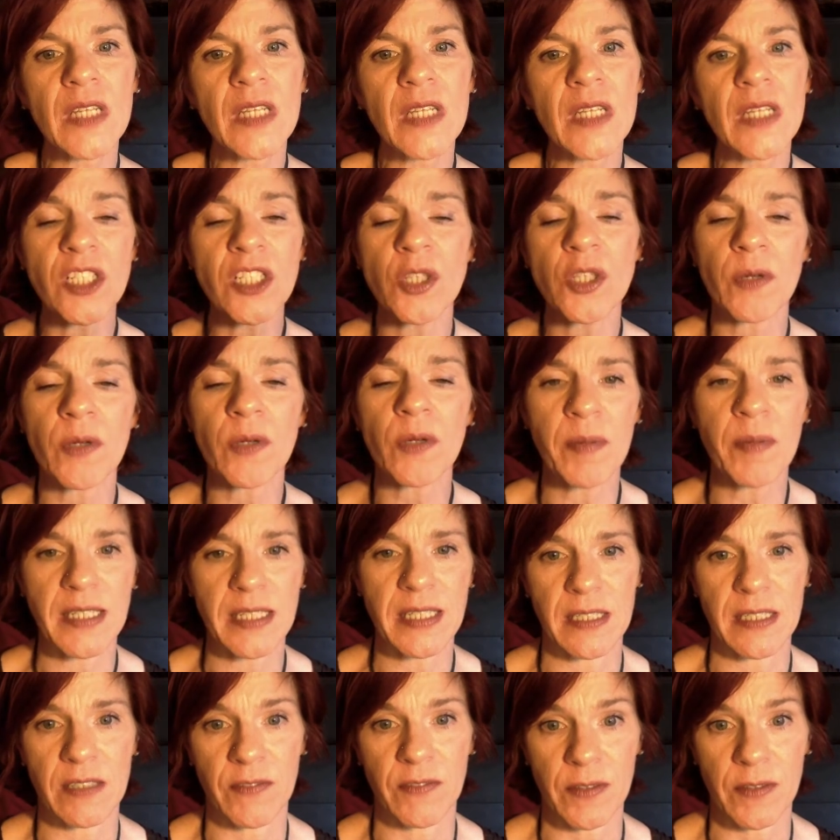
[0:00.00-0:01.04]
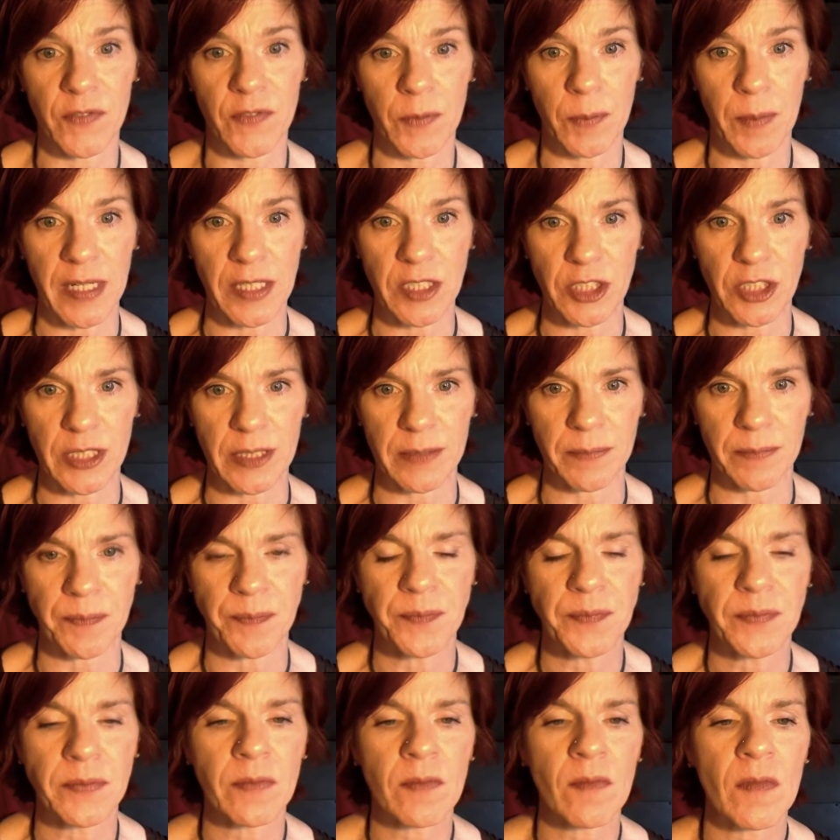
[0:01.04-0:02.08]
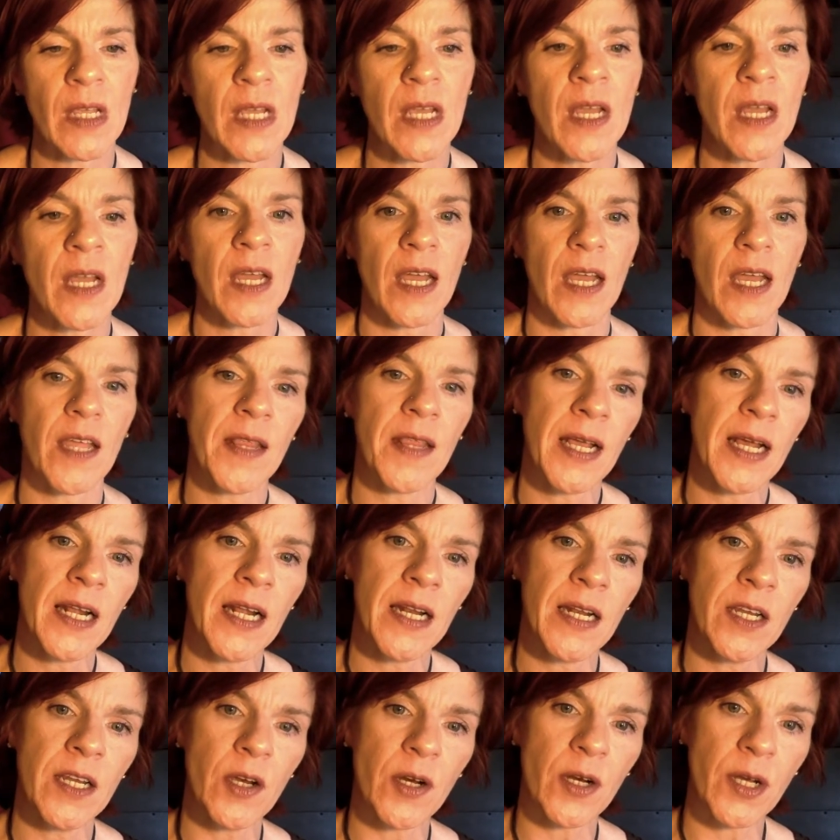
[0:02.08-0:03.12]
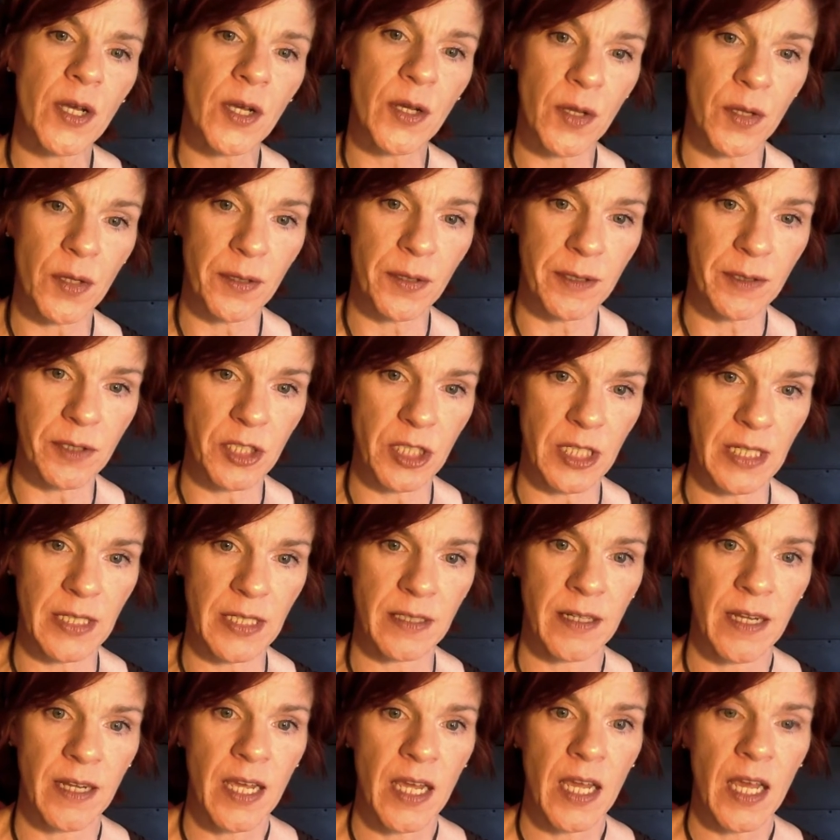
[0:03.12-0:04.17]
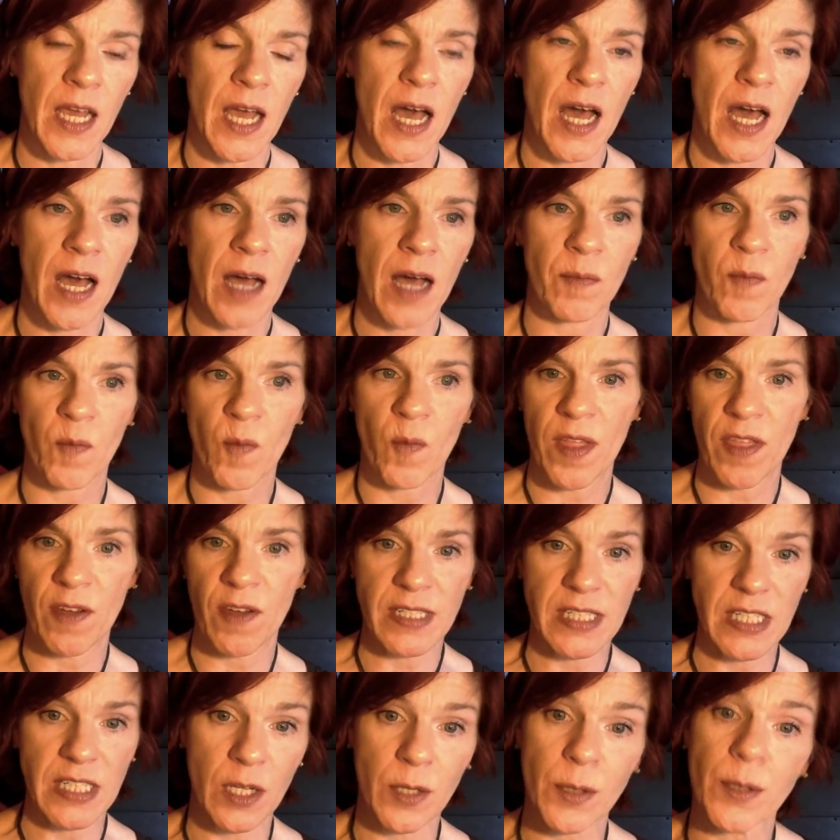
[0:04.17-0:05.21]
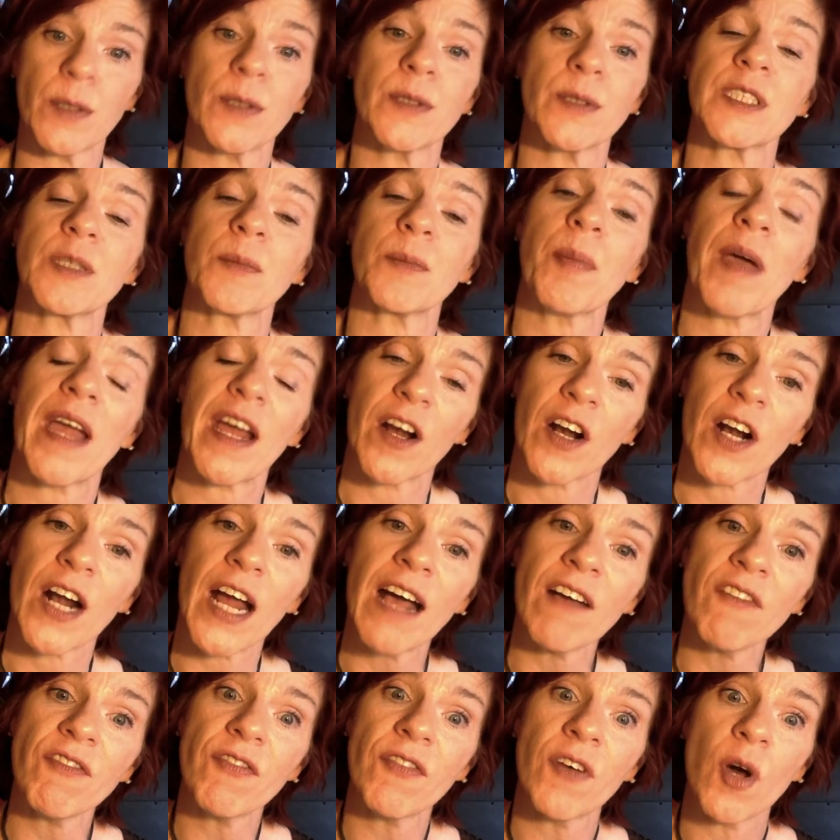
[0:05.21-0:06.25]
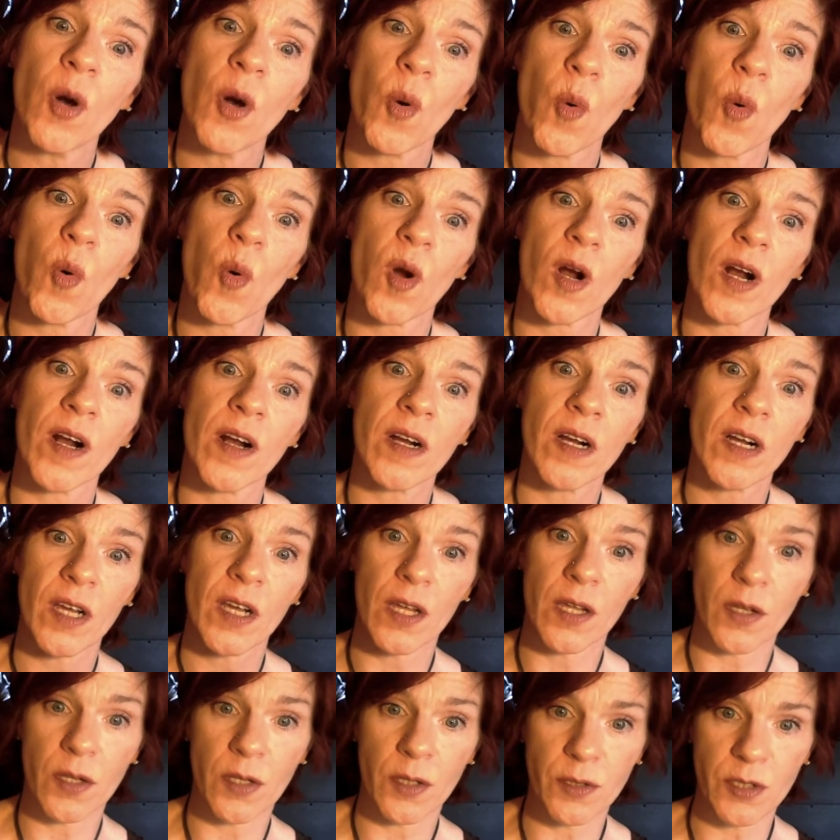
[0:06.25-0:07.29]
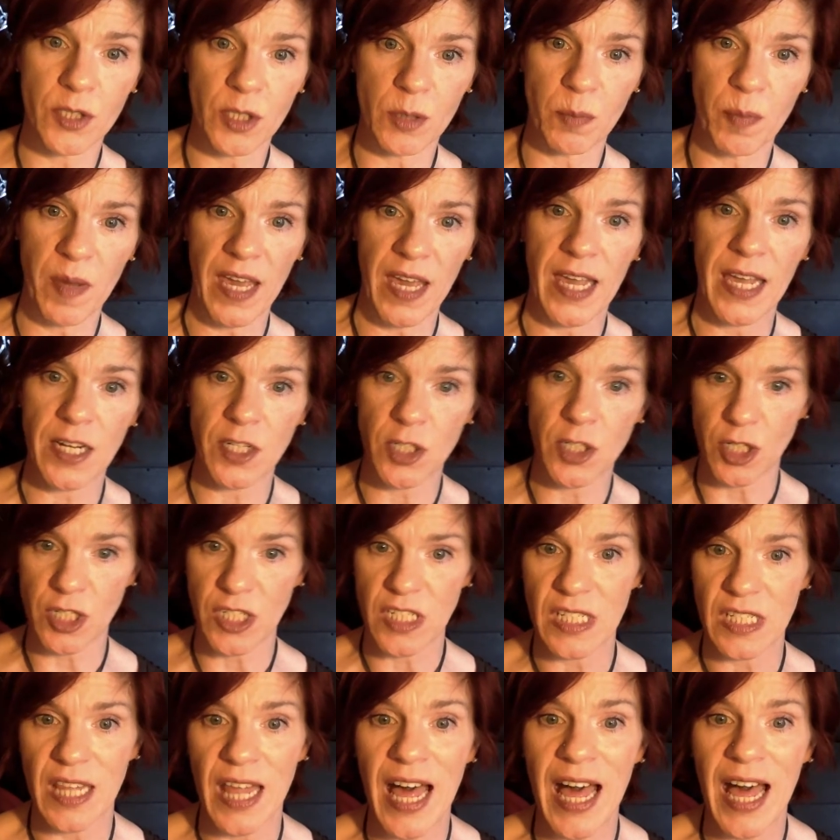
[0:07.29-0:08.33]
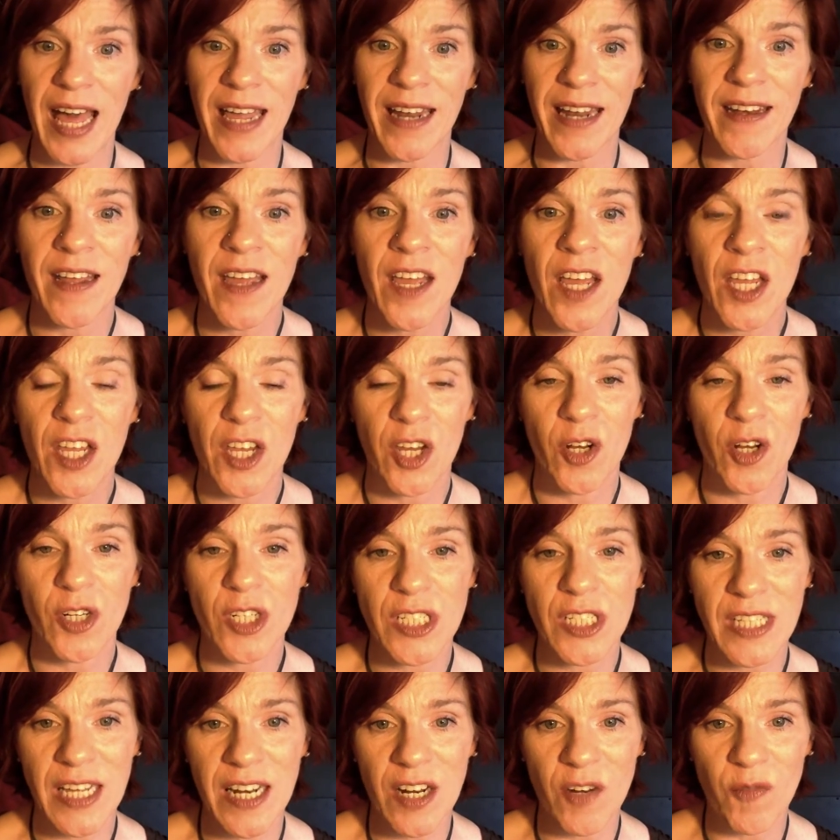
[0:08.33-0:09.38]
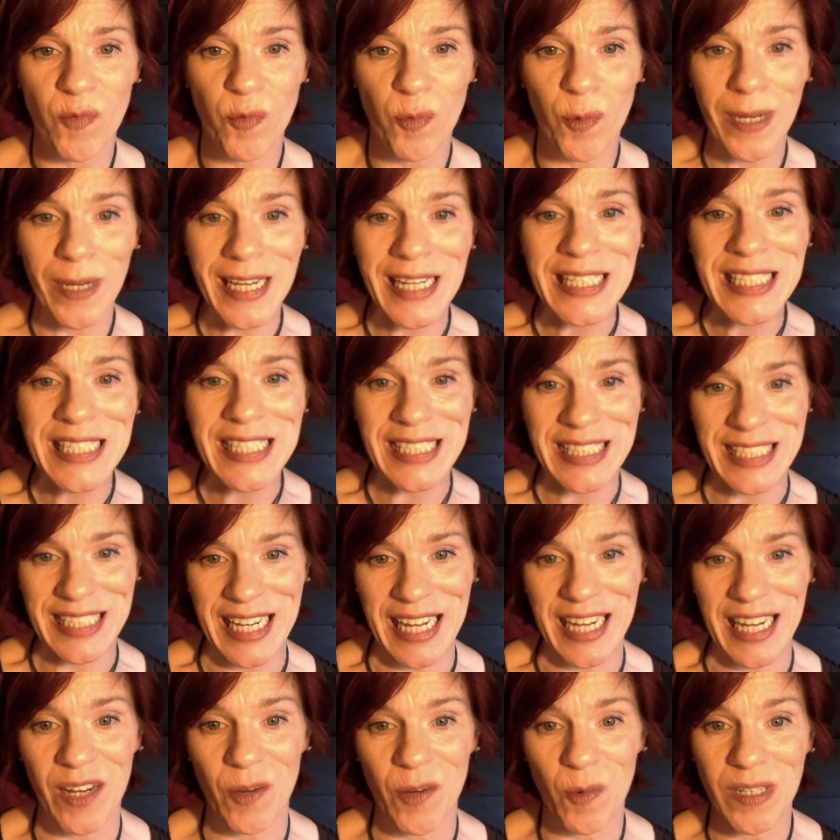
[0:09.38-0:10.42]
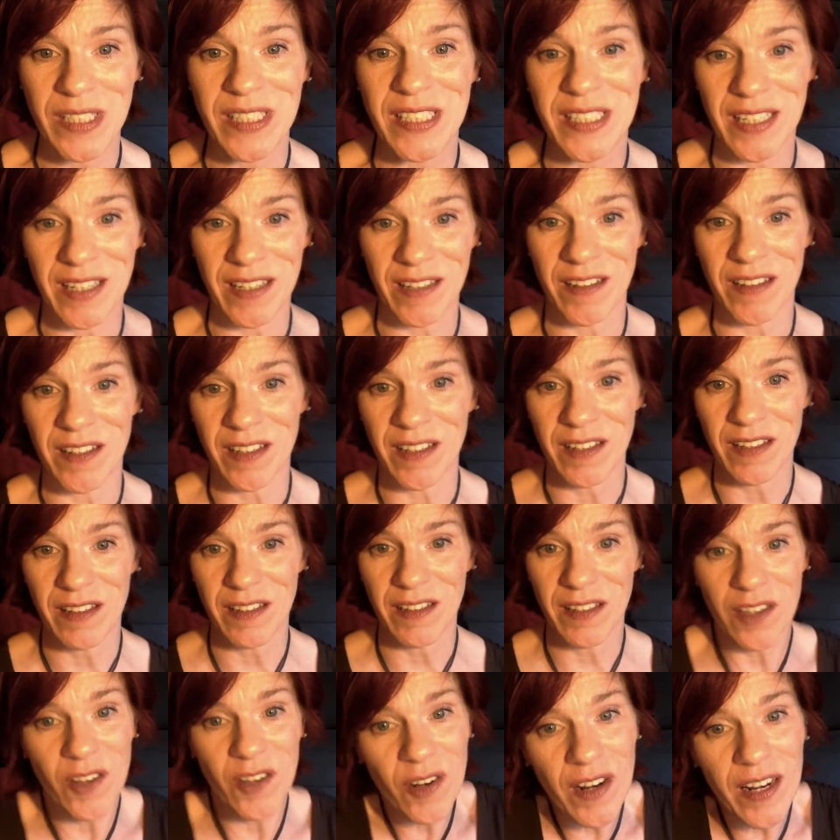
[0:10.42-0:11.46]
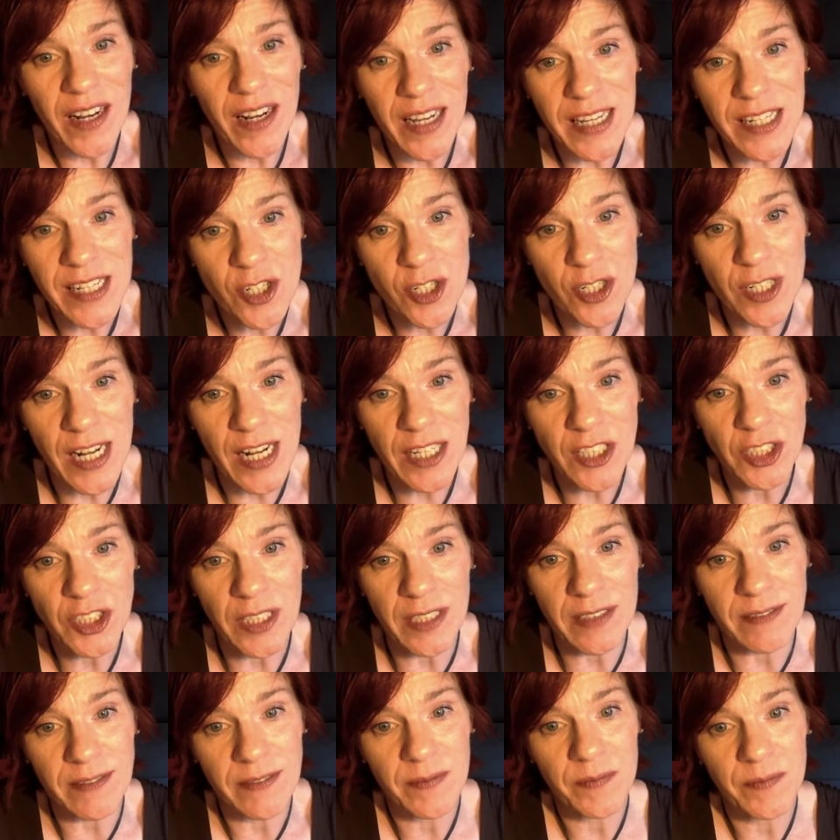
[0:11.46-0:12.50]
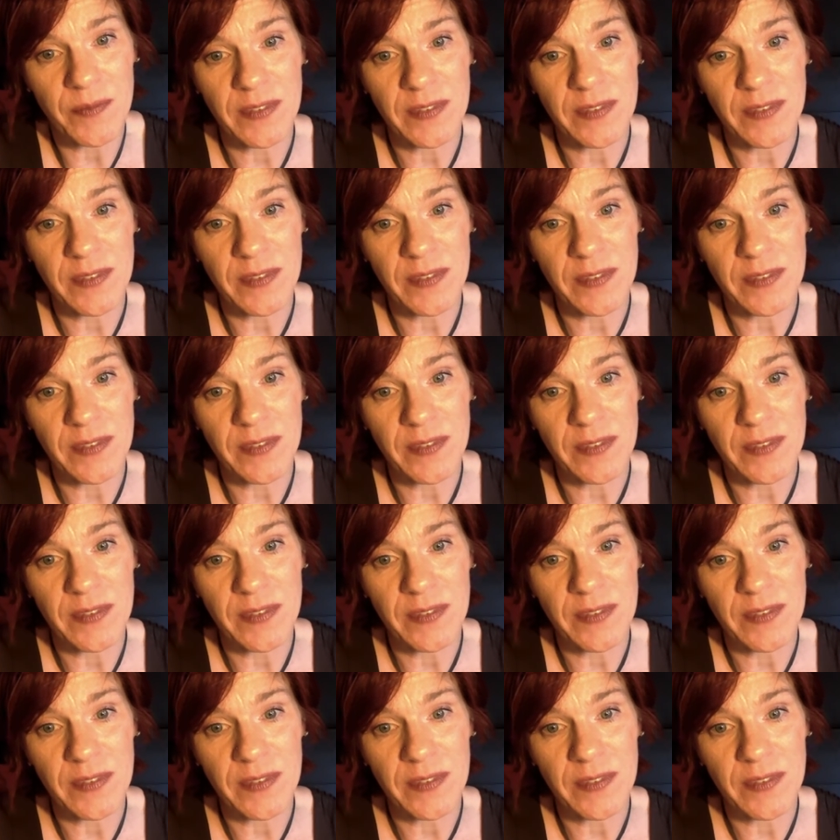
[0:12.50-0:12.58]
Just 3 pieces of information. And then your conclusion, whether it's a conclusion paragraph or conclusion page or slide, you're just going to restate what's in your introduction.